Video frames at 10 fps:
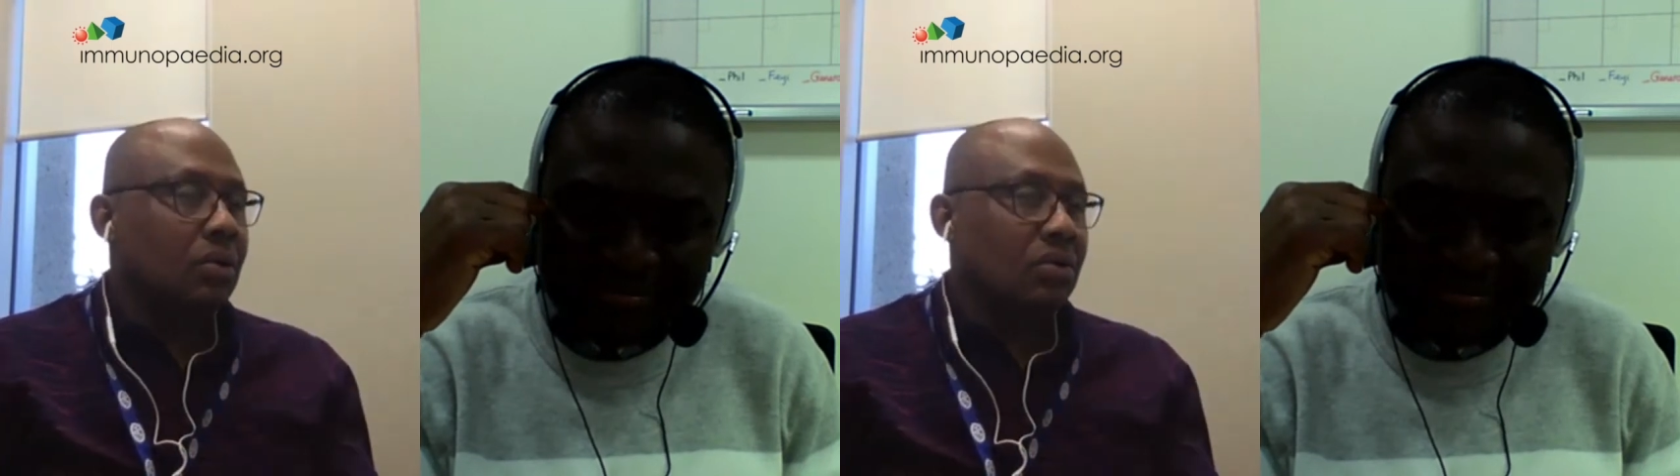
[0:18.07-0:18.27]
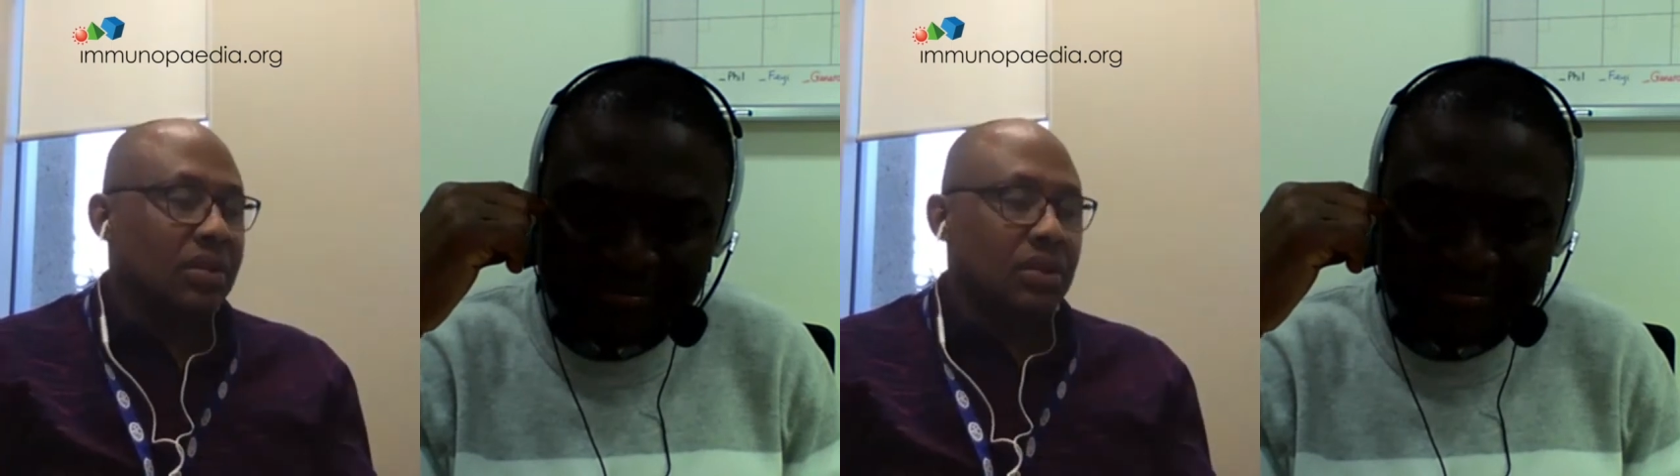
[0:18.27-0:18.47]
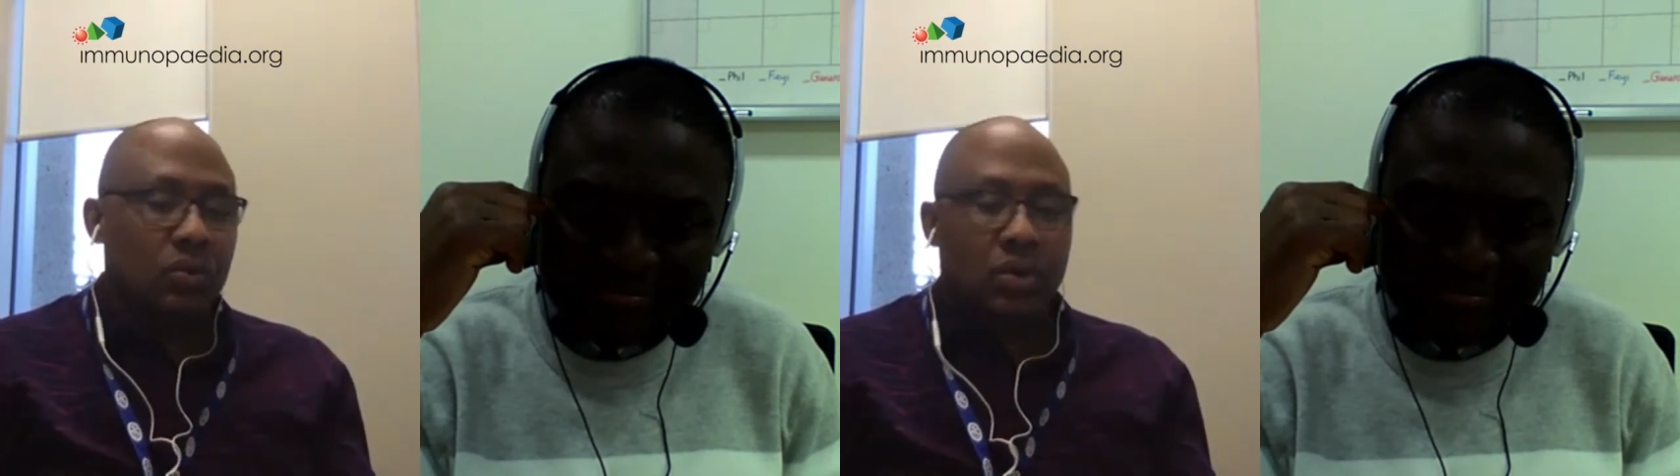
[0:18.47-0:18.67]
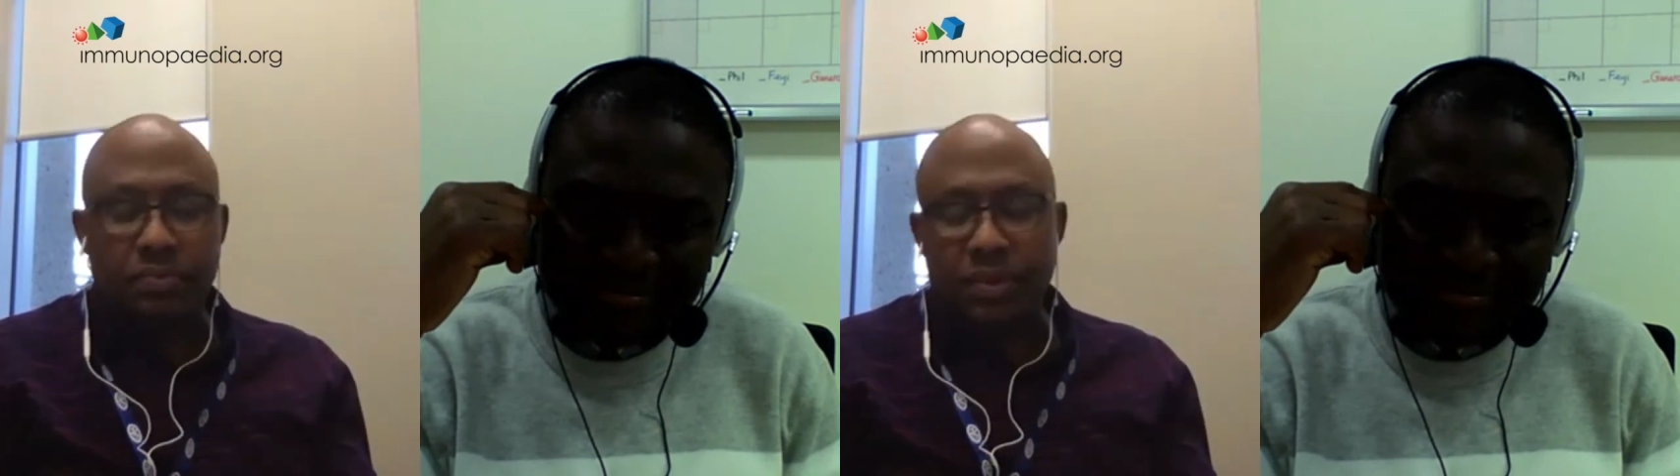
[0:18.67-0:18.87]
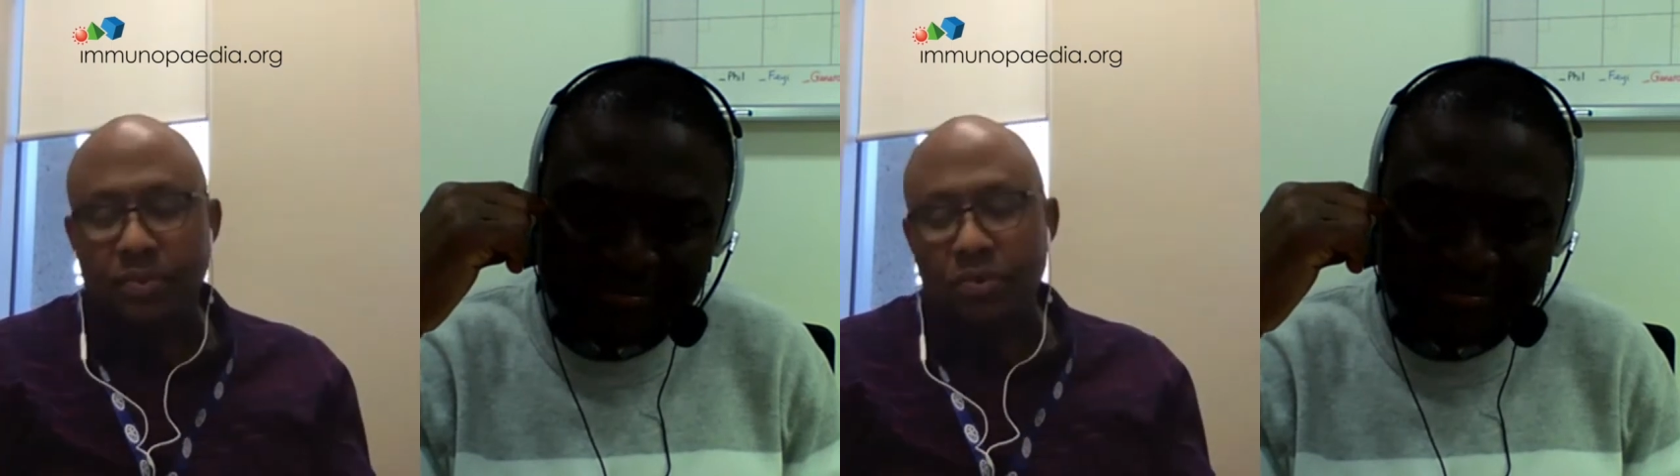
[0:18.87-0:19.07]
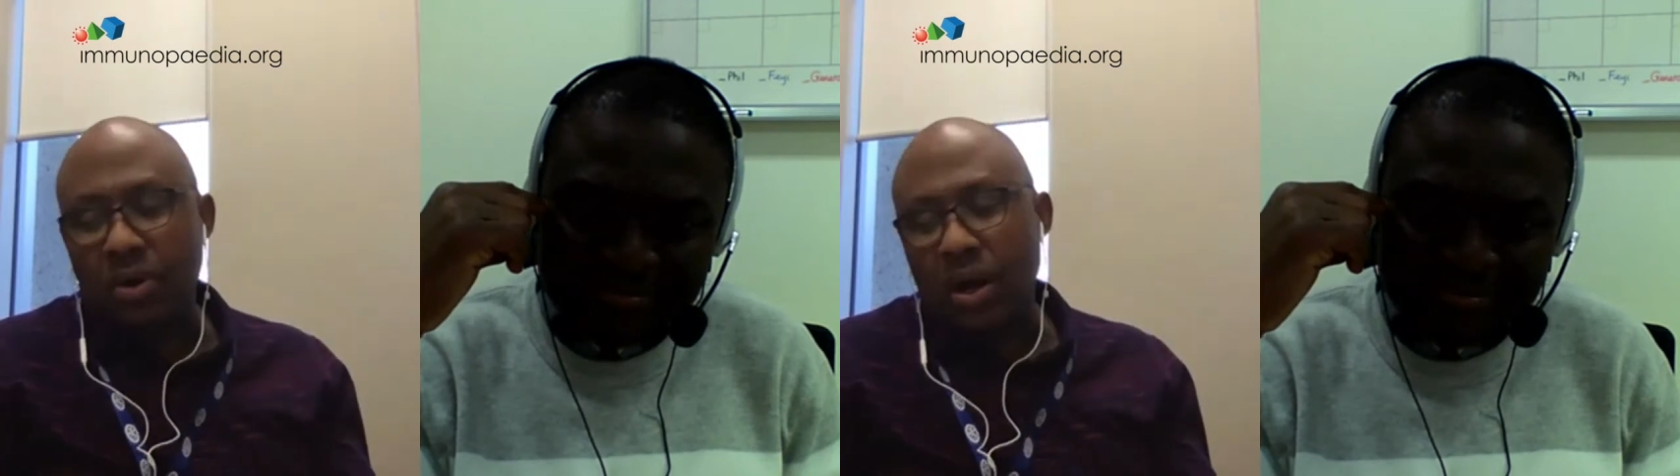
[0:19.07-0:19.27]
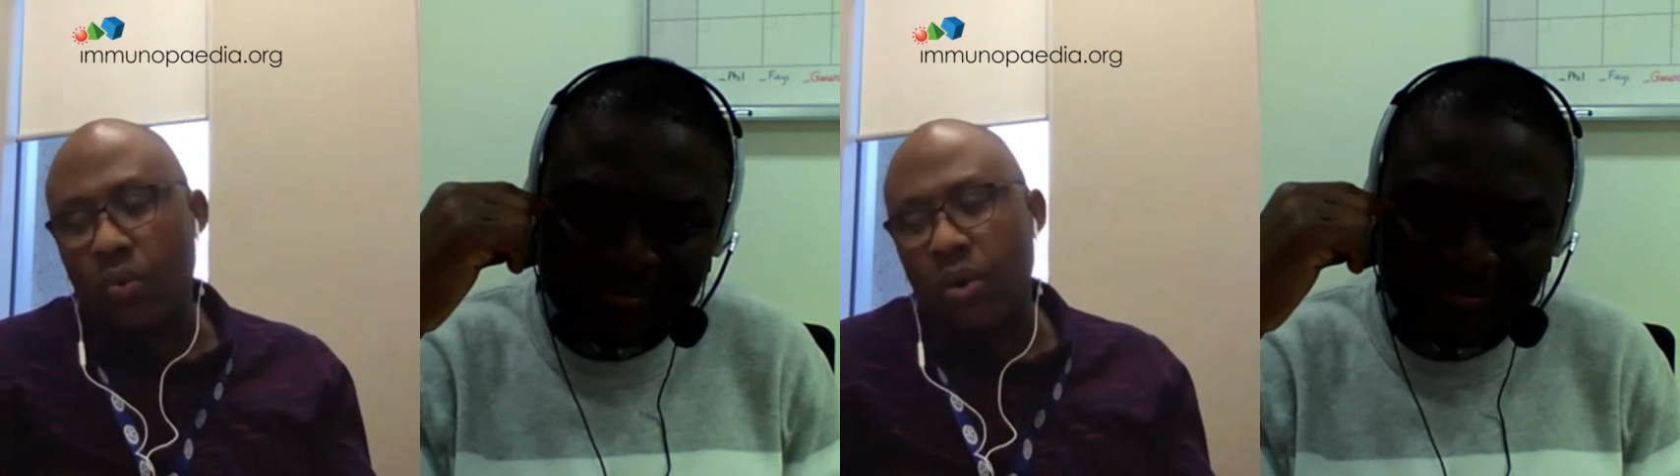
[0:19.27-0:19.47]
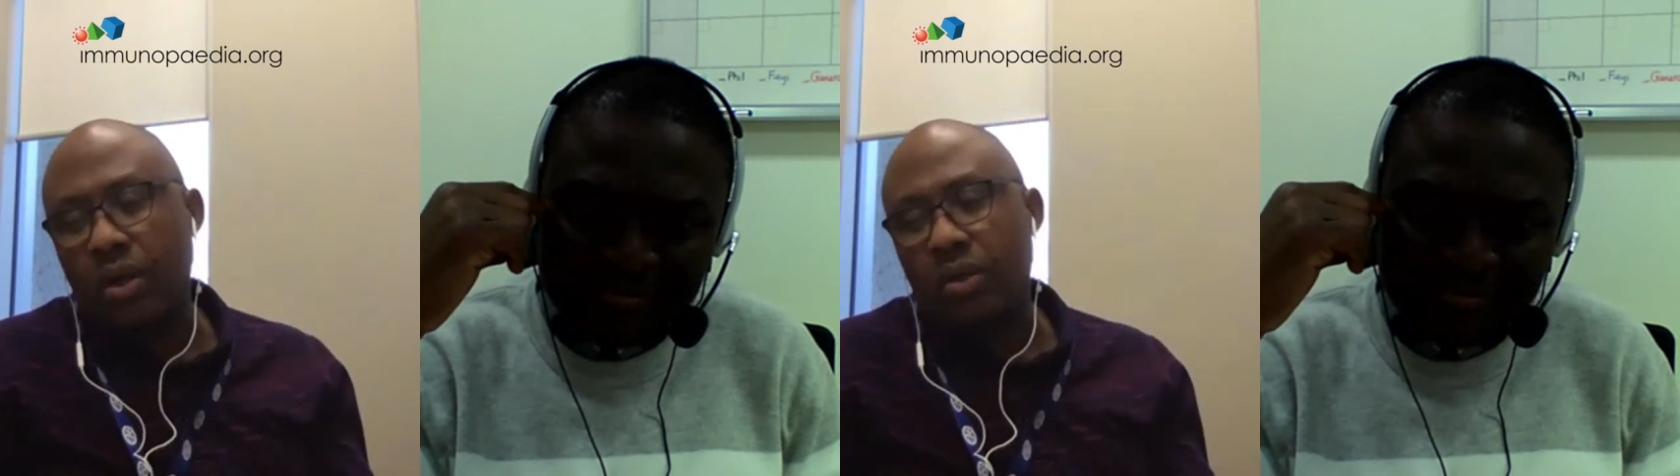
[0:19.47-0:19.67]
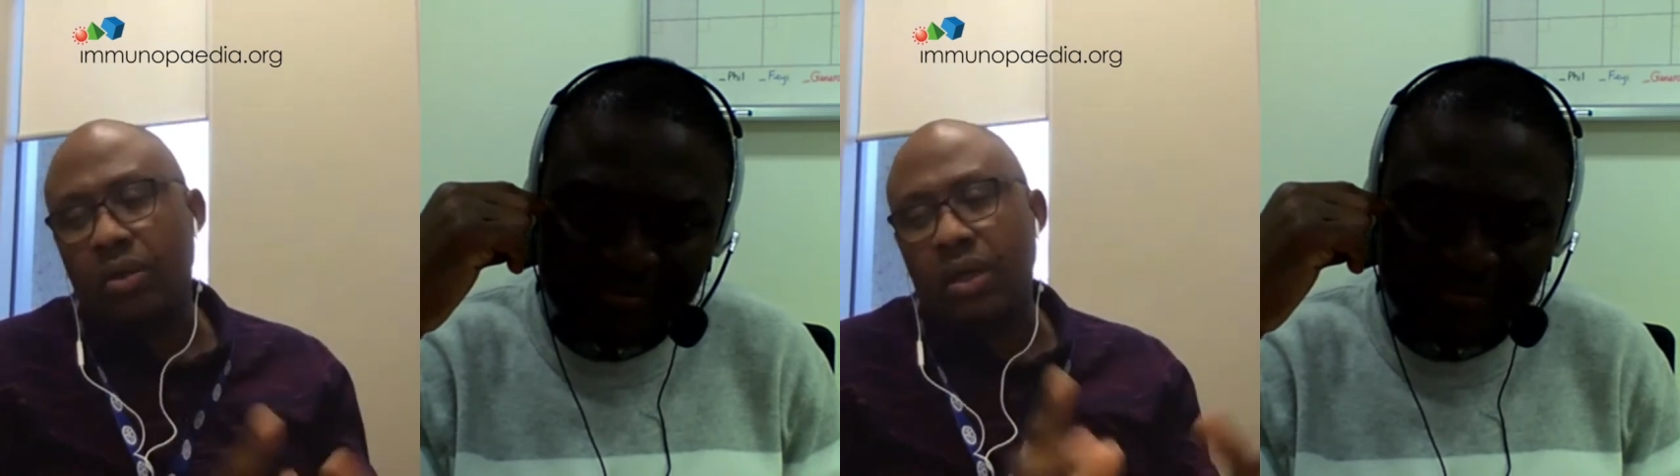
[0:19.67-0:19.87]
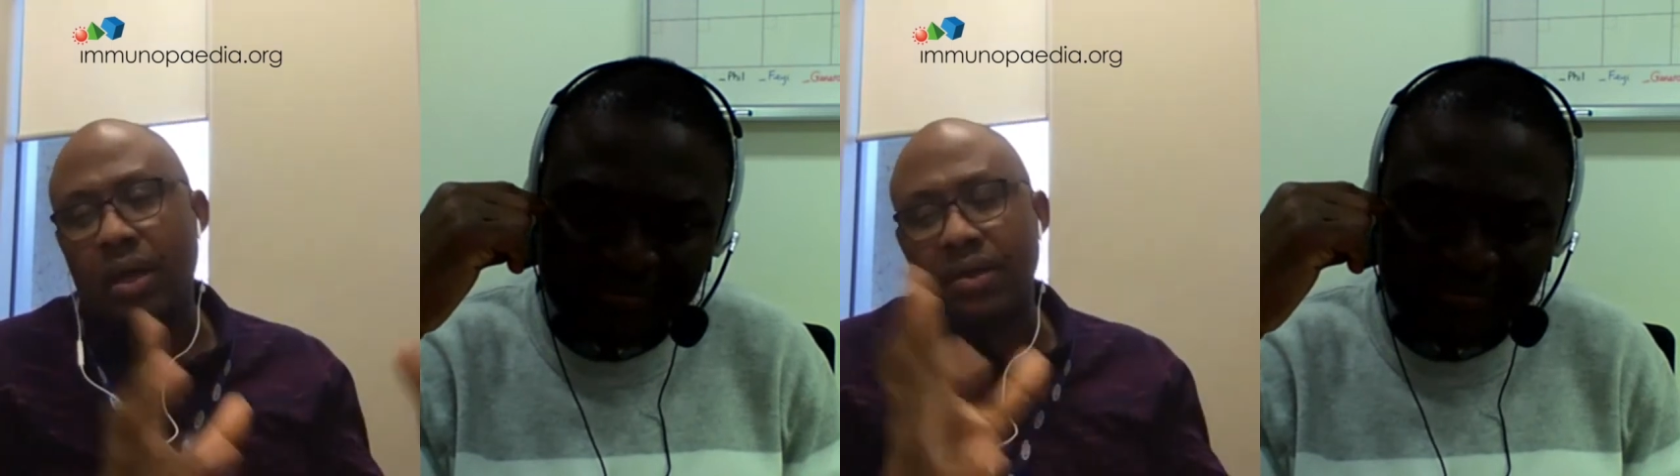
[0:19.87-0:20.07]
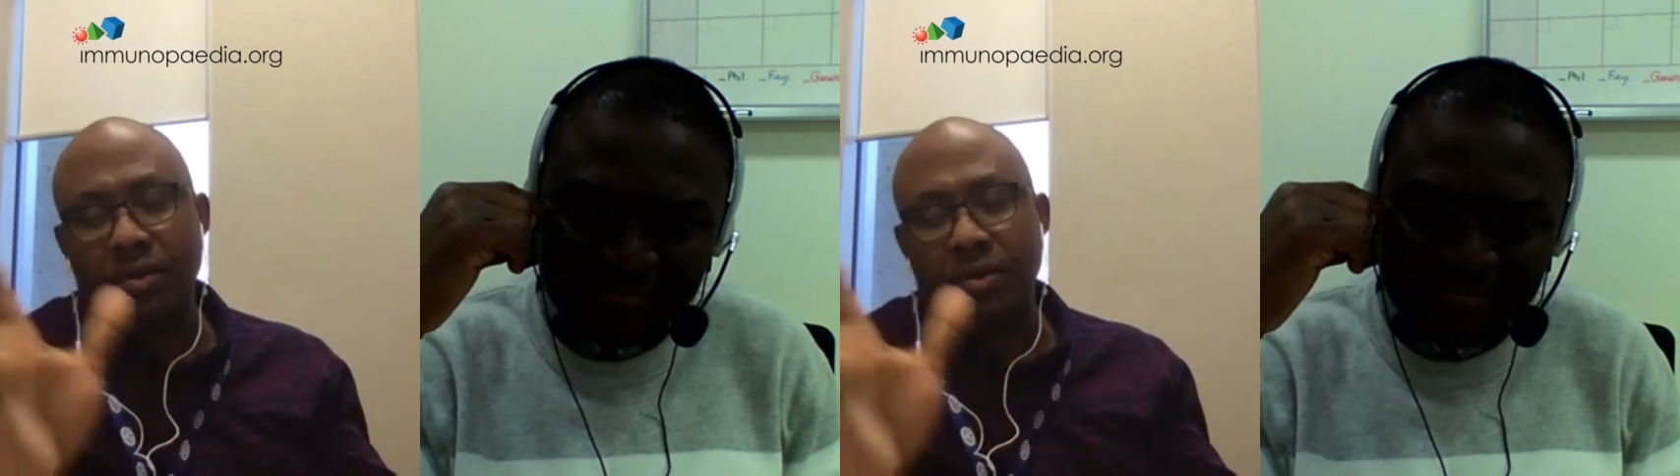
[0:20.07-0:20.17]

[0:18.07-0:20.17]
all over the world, people who are working on, uh,